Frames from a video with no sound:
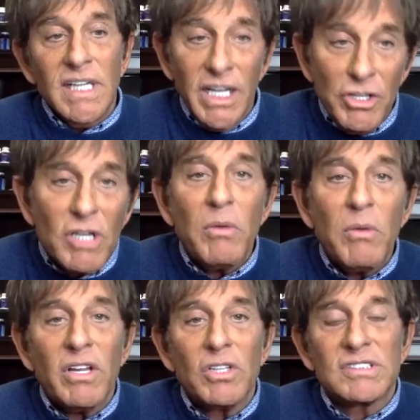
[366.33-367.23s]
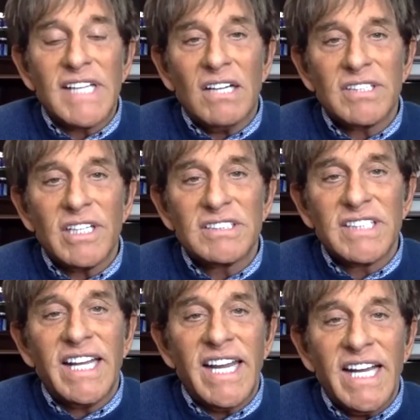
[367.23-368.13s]
And you could be one of those thousandaires
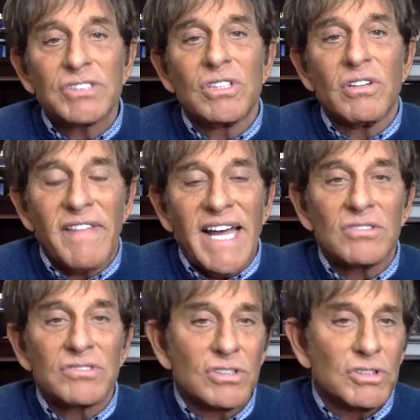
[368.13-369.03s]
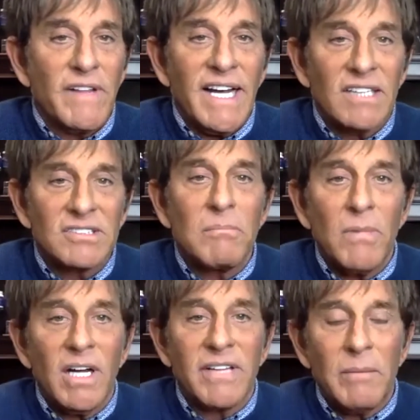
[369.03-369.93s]
getting an extra $1,000 or $2,000 a
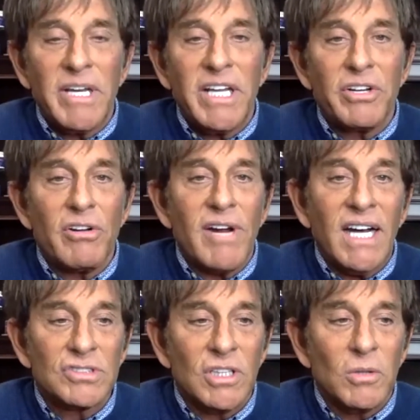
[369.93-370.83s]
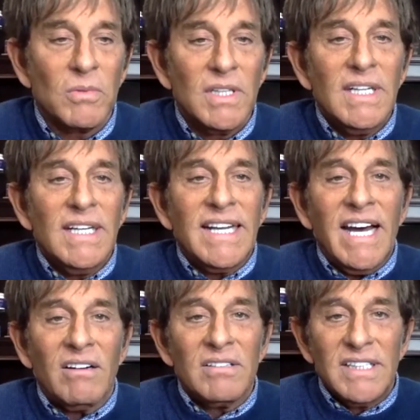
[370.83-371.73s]
month coming into your household.
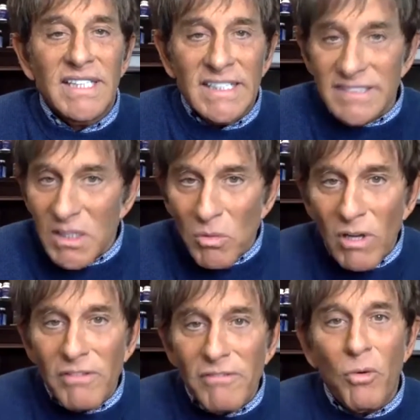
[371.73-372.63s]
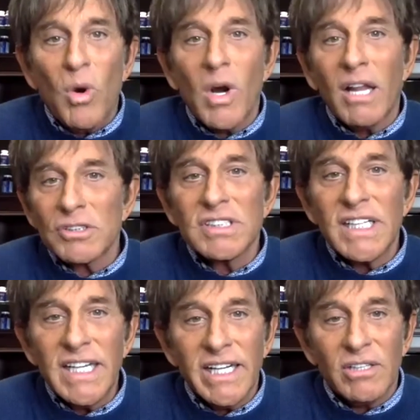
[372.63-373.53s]
Now, isn't it worth $4
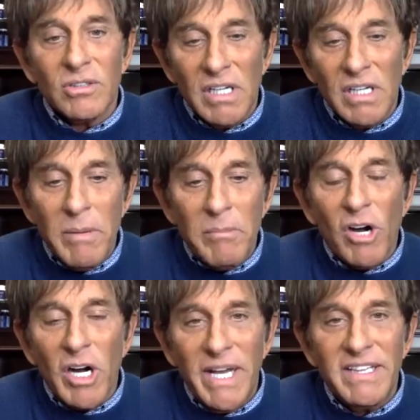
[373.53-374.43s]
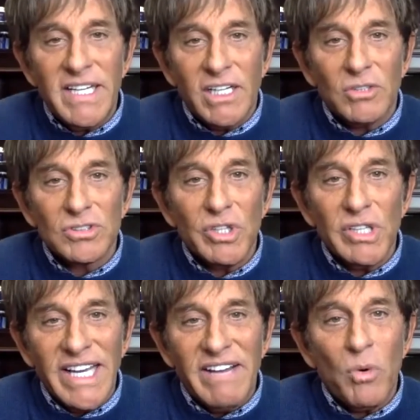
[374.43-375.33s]
and a nickel? And remember, I already paid the nickel, so we
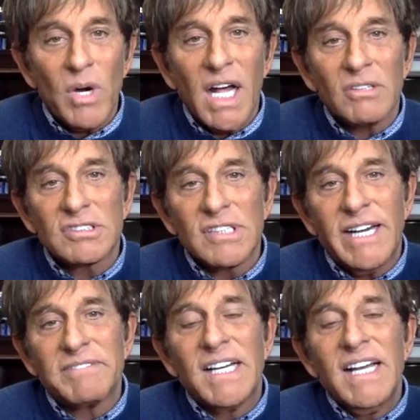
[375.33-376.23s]
only got $4 left.